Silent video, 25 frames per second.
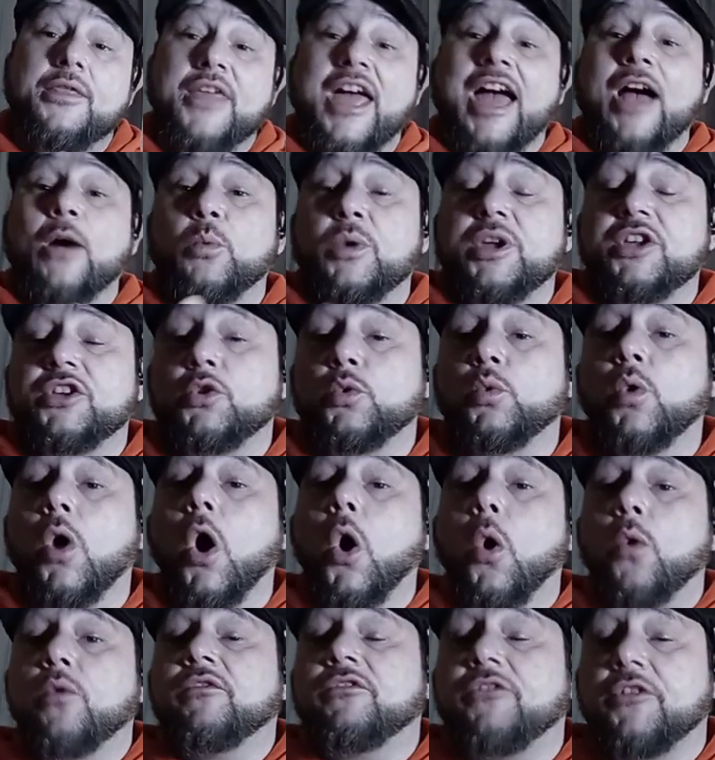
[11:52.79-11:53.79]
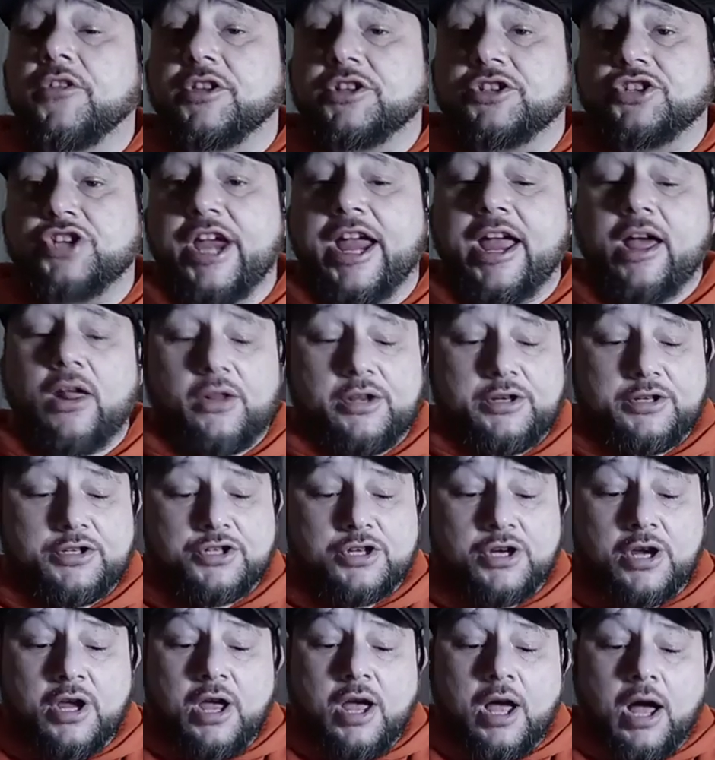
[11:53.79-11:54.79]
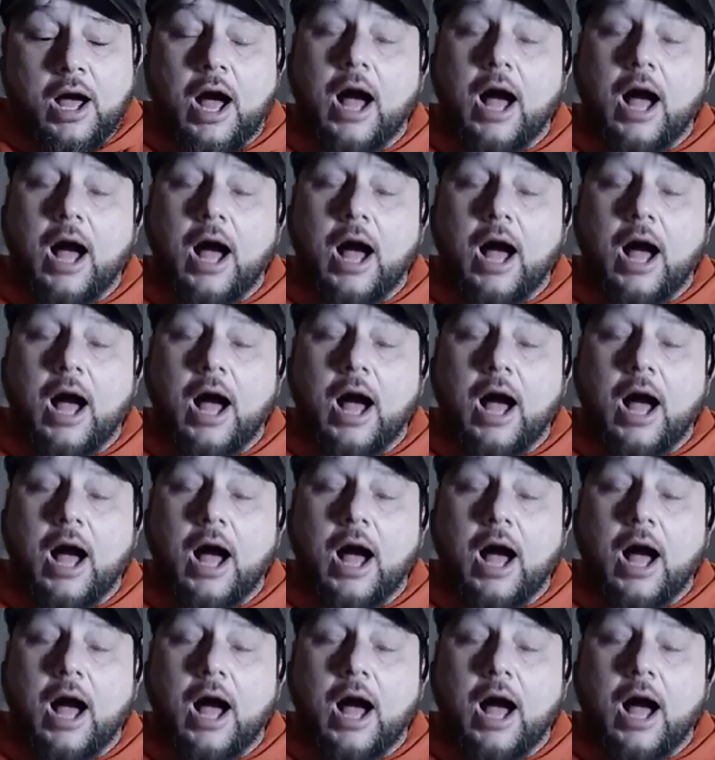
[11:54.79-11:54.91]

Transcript: that we do own for the challenge.